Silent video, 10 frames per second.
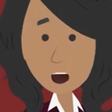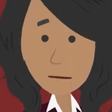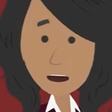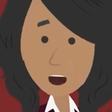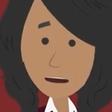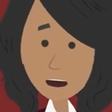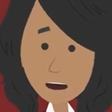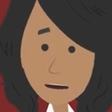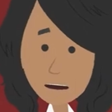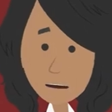be
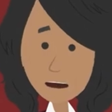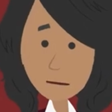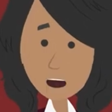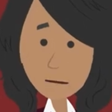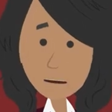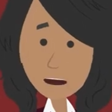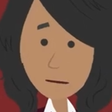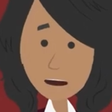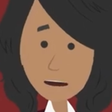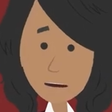unavoidably absent from your
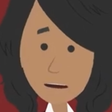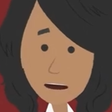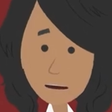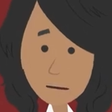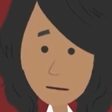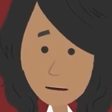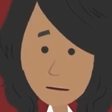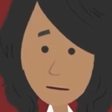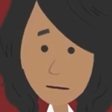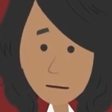polling location,
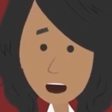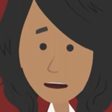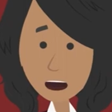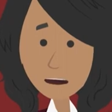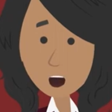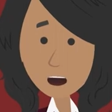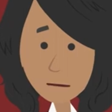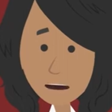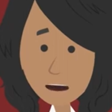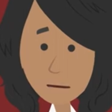will be unable
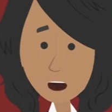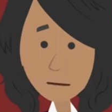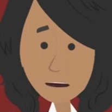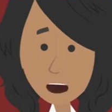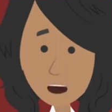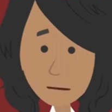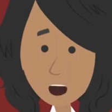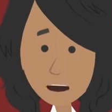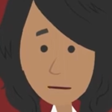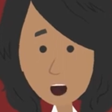to attend the polls
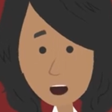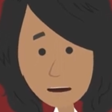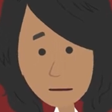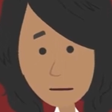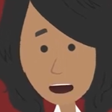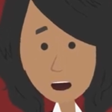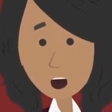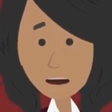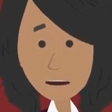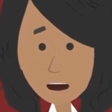because of illness or physical